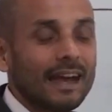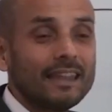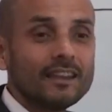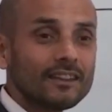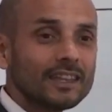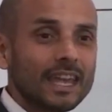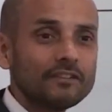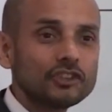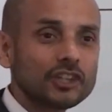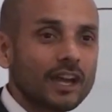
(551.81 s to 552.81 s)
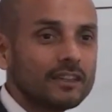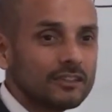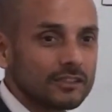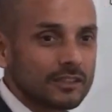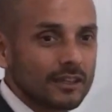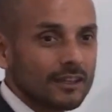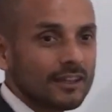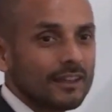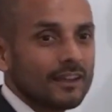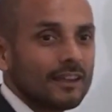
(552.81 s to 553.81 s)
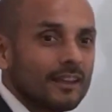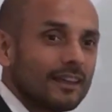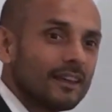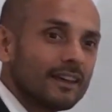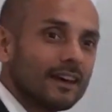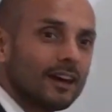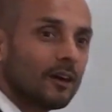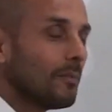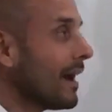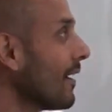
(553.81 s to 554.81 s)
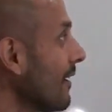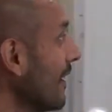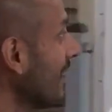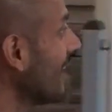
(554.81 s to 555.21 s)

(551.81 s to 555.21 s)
And nothing ever changed about